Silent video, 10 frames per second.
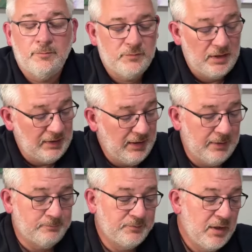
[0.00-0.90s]
And
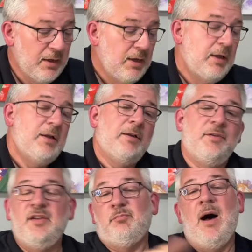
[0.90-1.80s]
again,
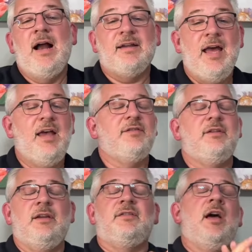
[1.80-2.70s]
this podcast
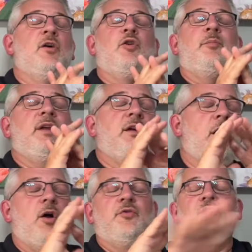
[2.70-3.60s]
is not going to be
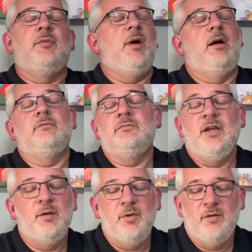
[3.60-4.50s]
all just about
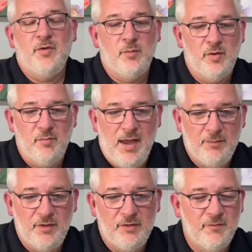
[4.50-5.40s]
Independent Fundamental
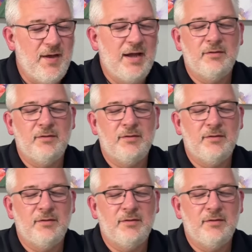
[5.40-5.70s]
Baptist. In fact,